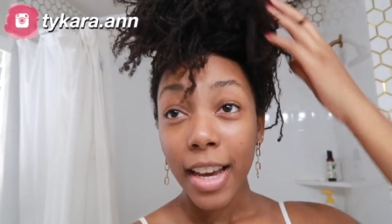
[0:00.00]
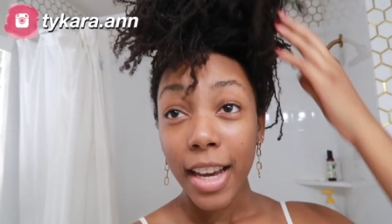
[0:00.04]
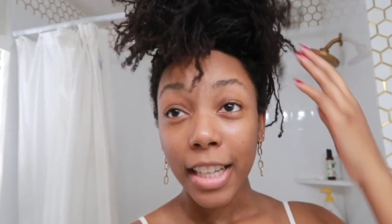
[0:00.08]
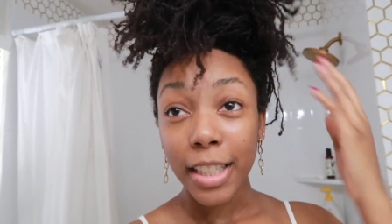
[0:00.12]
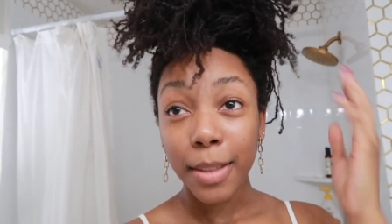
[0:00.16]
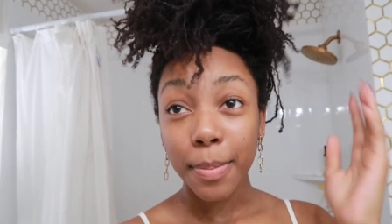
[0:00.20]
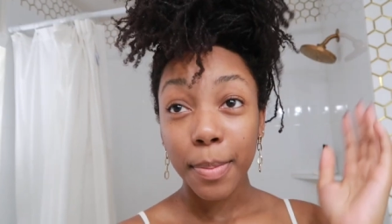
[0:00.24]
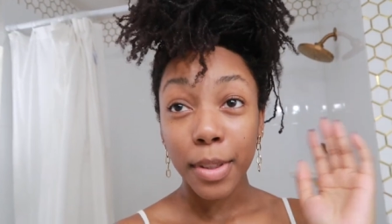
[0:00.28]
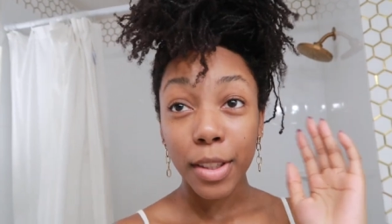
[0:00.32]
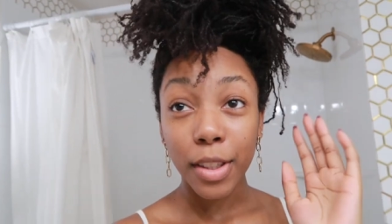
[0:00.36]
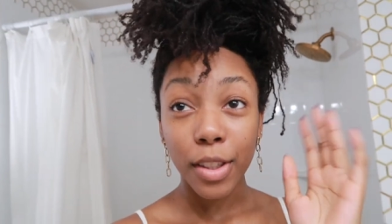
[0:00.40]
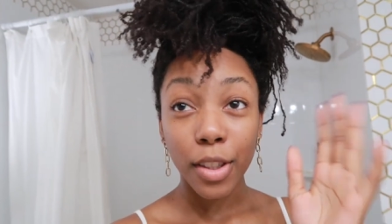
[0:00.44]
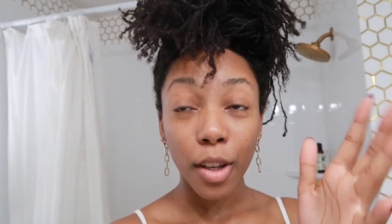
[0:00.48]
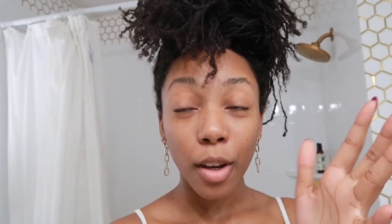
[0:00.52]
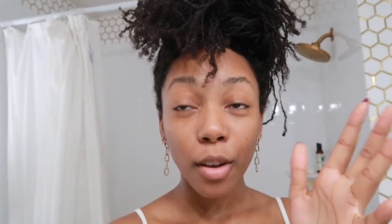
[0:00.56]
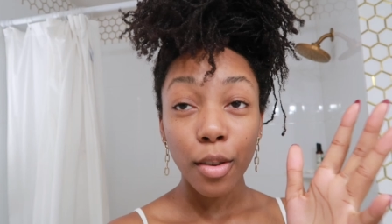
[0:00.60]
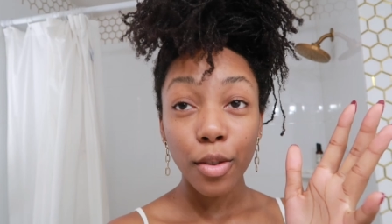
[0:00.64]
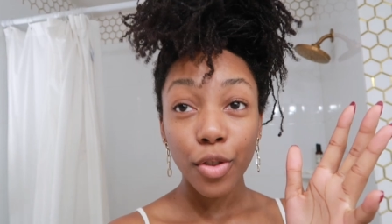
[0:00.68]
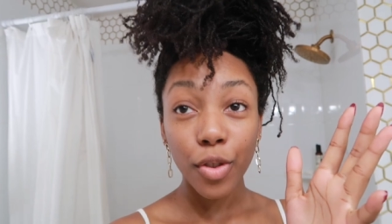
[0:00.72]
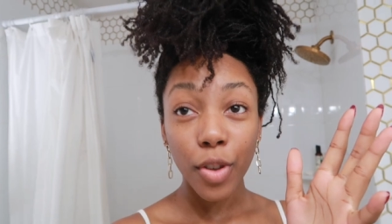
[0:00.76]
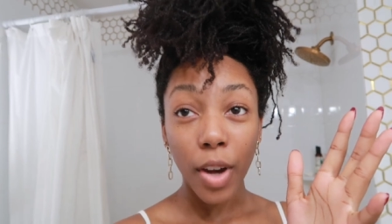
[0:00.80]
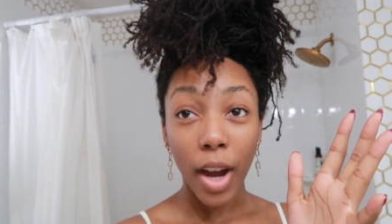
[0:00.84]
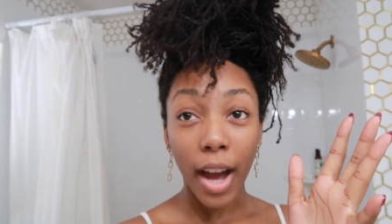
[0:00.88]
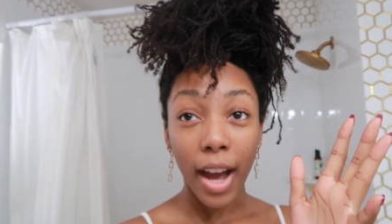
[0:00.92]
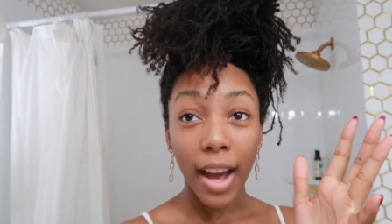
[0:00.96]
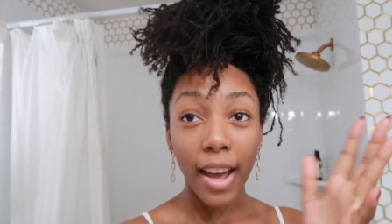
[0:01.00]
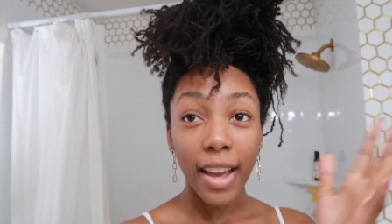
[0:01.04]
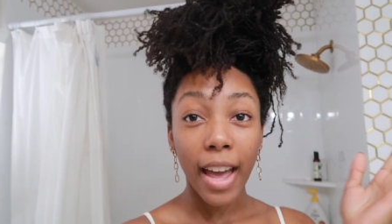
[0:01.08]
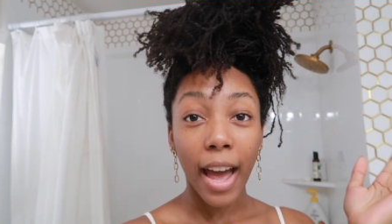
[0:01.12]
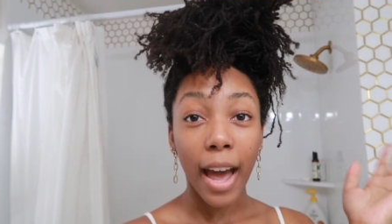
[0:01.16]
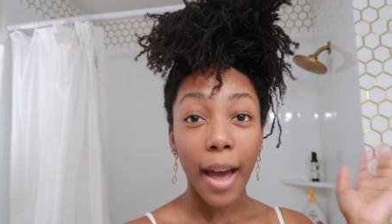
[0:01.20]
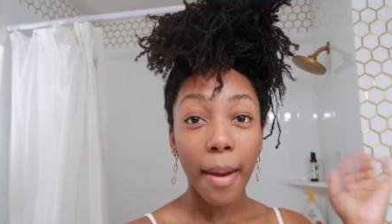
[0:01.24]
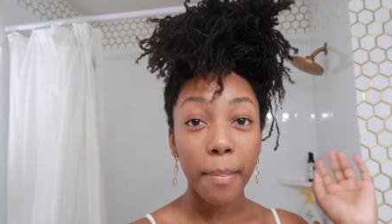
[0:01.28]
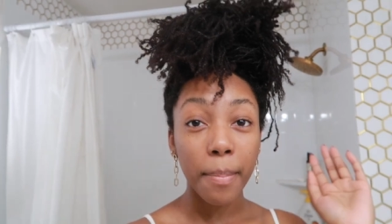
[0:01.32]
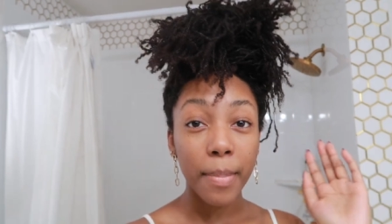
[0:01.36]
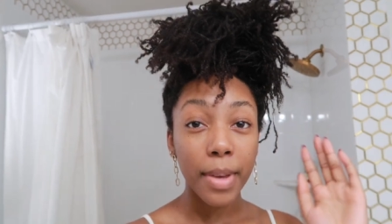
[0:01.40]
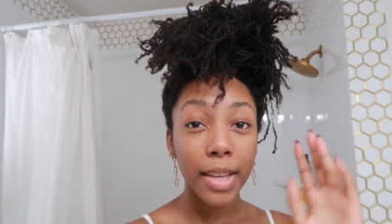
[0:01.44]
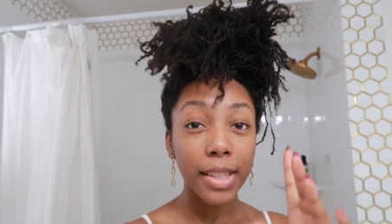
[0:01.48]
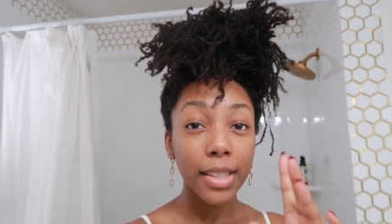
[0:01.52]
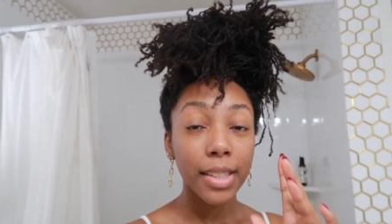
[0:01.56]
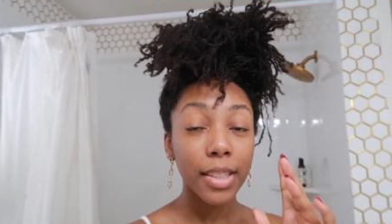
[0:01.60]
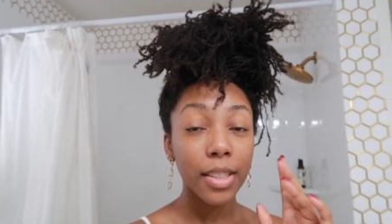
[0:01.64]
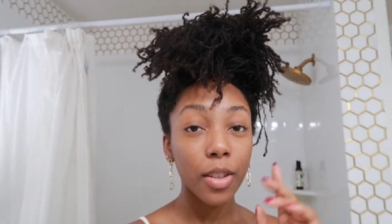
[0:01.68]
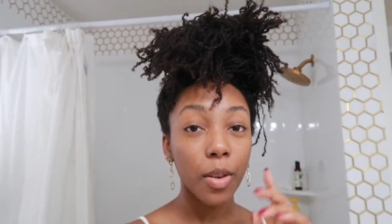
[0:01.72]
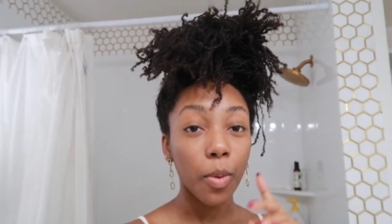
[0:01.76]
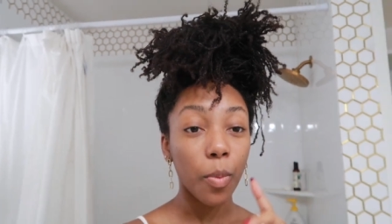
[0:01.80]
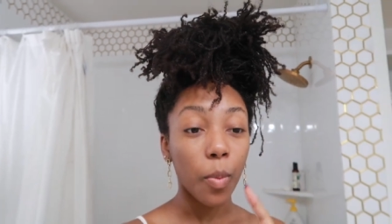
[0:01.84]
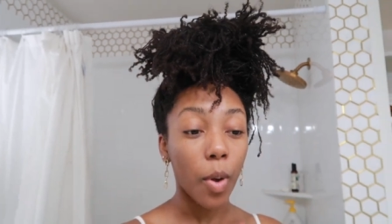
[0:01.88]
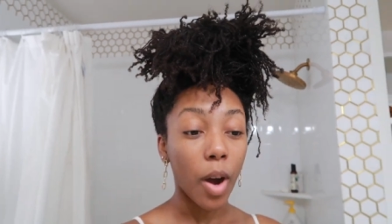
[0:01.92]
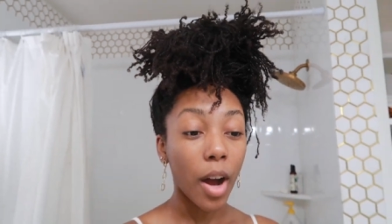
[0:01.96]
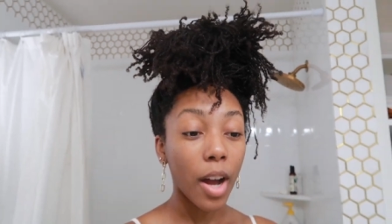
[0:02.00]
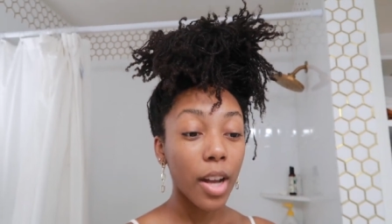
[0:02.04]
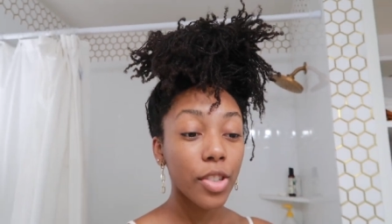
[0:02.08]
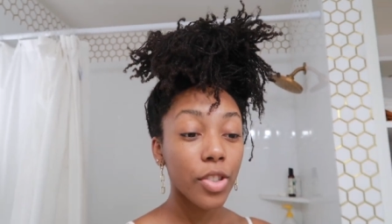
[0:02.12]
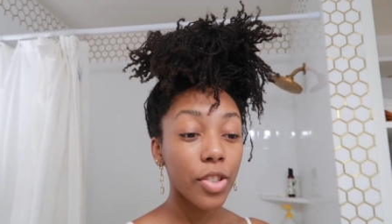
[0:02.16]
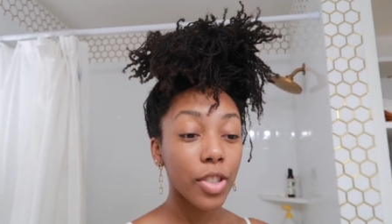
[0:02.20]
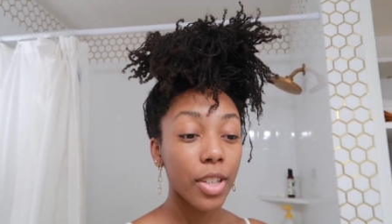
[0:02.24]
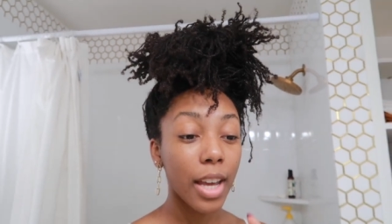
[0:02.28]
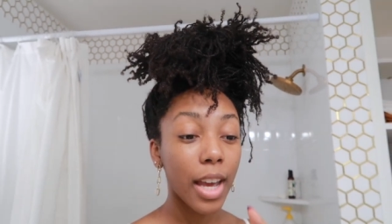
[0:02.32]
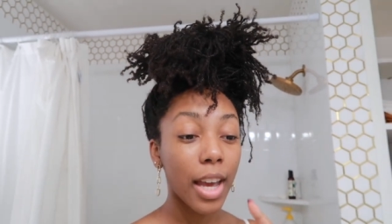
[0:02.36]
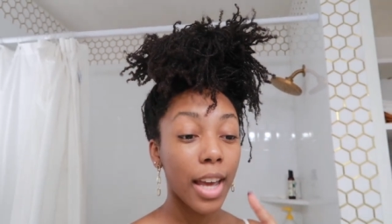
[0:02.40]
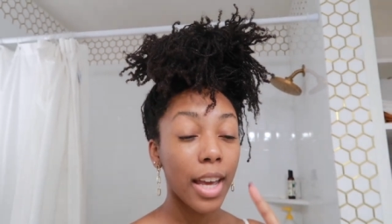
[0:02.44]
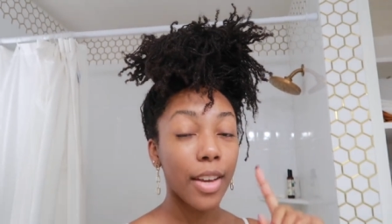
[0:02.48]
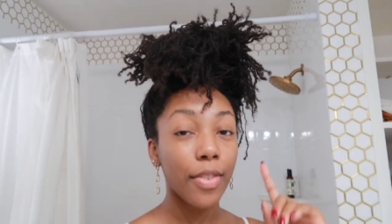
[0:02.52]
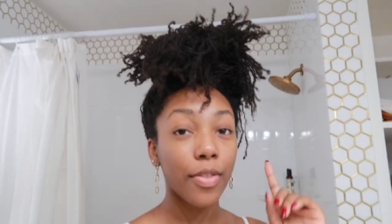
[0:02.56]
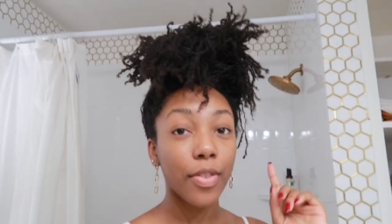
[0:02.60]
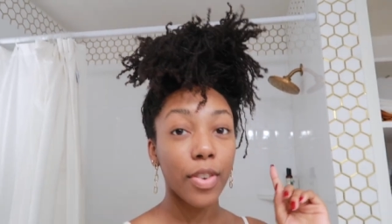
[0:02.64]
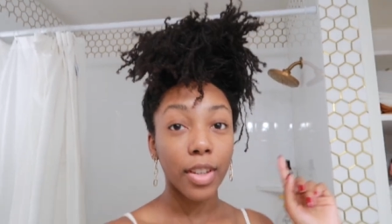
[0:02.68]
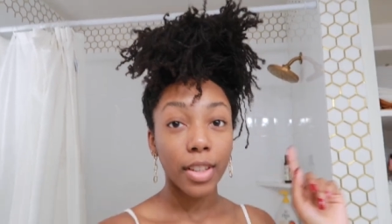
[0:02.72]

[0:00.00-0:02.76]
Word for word: It's been so dry. I missed wash day